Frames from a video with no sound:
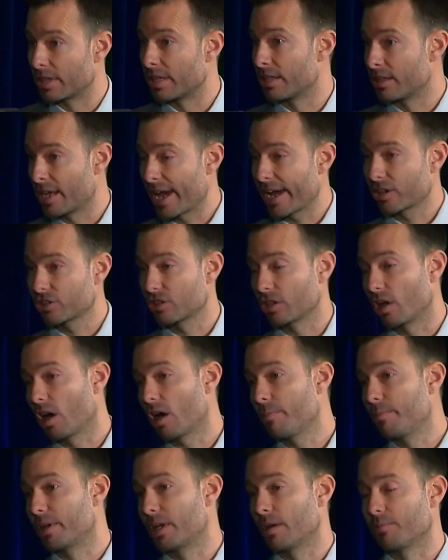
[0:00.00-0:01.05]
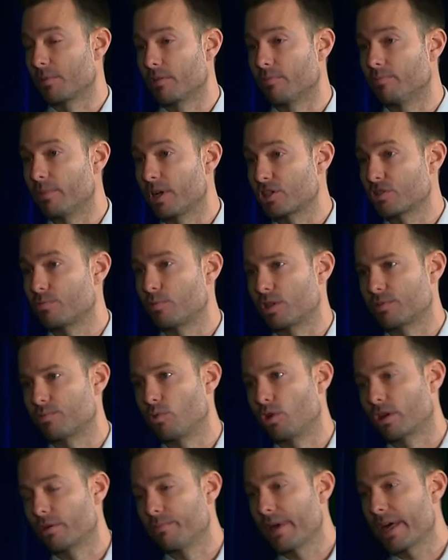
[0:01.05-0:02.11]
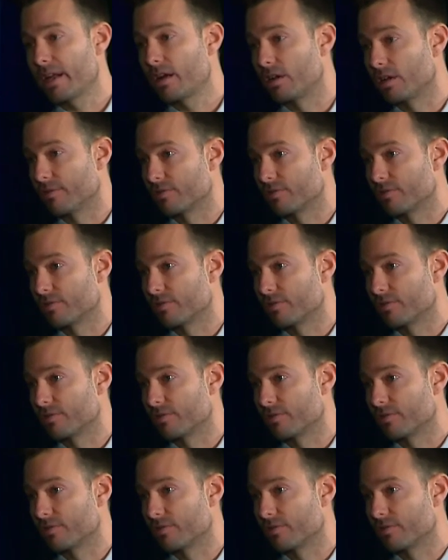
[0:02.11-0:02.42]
they actually are becoming much, much more competitive.